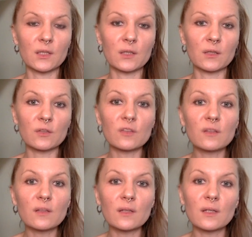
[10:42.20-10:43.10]
there
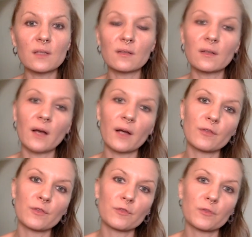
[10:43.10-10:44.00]
still is a lot of
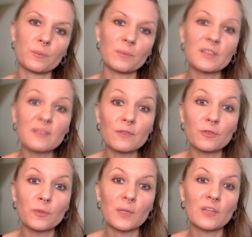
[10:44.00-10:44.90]

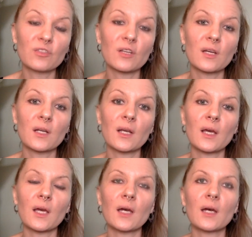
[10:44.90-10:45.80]
misinformation
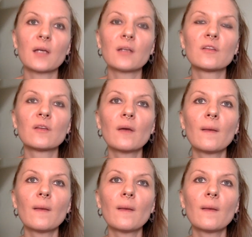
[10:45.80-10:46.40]
and